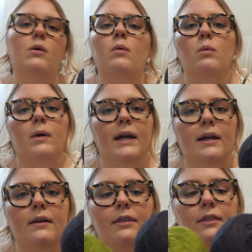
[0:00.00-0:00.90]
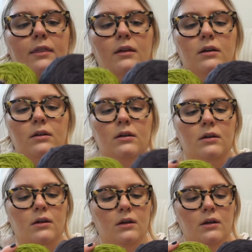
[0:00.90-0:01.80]
with
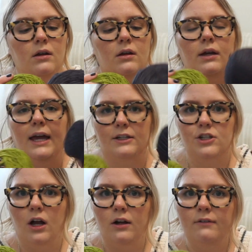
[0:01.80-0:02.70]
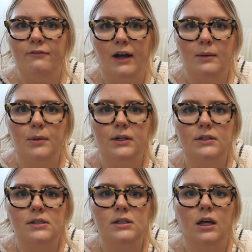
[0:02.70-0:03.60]
Hedgehog
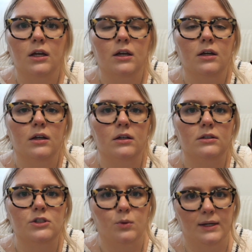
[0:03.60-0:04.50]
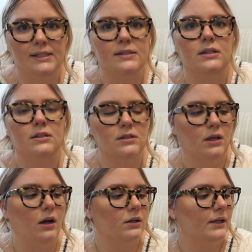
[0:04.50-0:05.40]
Fibers twist
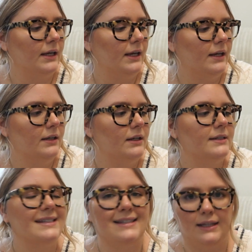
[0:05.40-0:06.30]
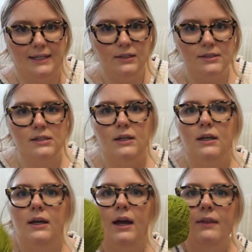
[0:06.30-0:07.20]
sock in slate,
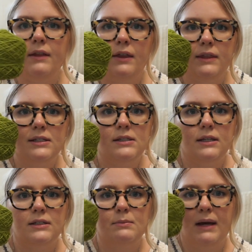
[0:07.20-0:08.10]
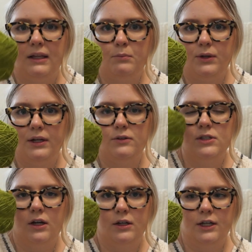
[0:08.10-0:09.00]
and then this is Malabrigo
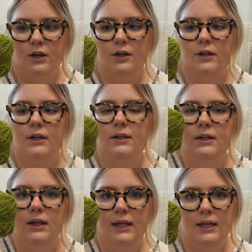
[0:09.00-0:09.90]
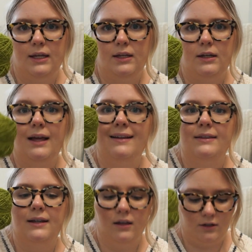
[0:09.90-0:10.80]
sock yarn in
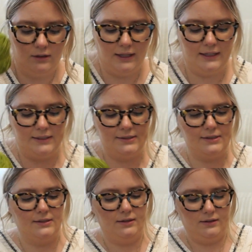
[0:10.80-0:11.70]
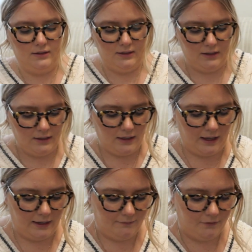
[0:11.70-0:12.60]
the color Lettuce.
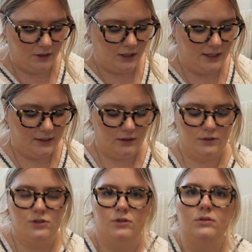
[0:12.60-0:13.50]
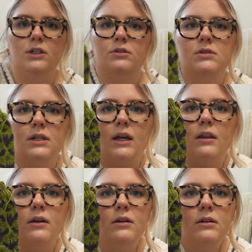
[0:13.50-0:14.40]
I feel like they're so cute
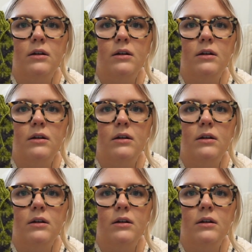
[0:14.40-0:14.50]
together.